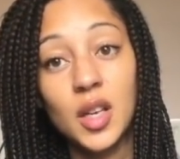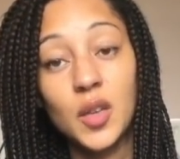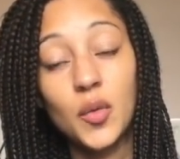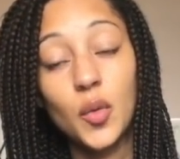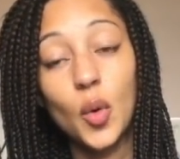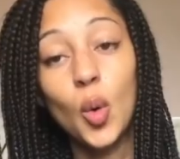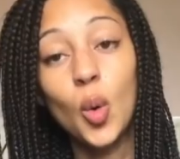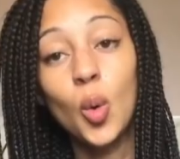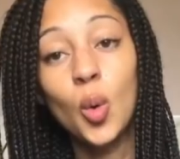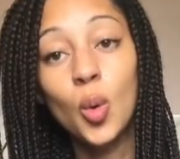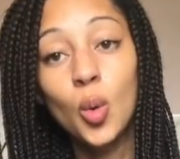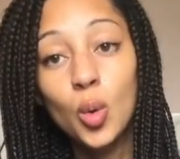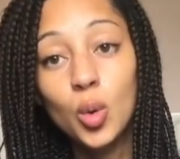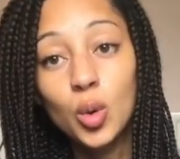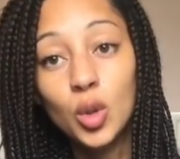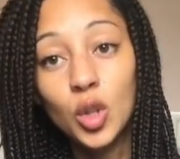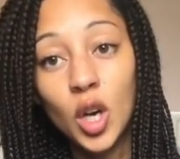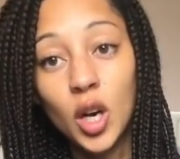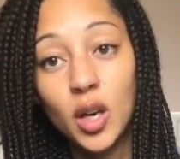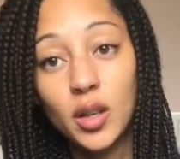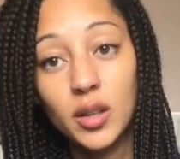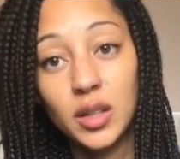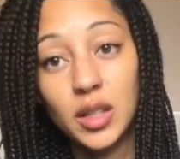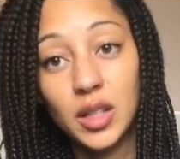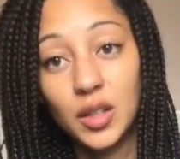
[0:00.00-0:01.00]
They've all
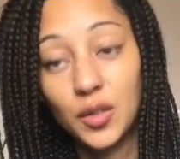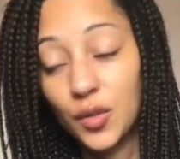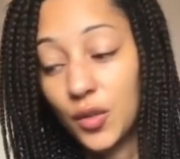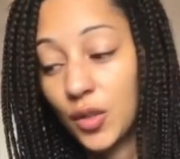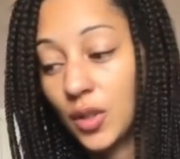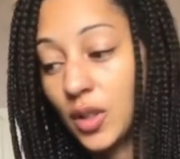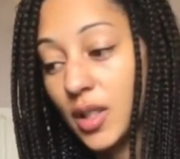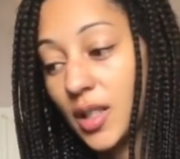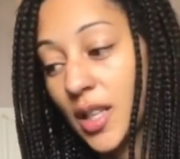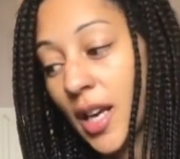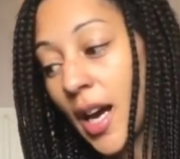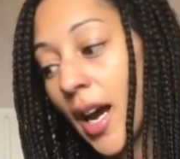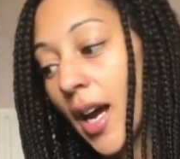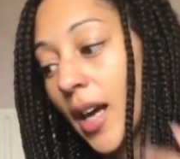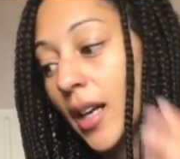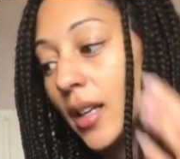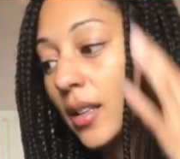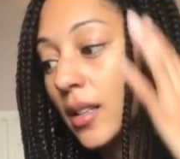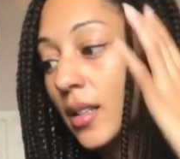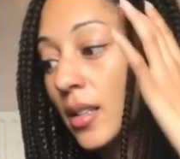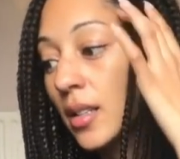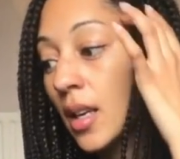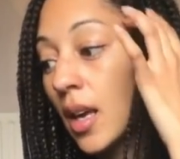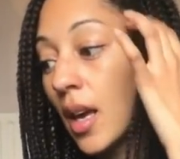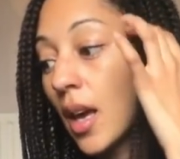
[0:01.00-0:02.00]
got different
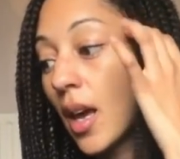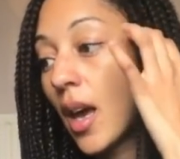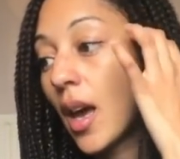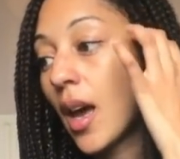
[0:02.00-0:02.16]
tags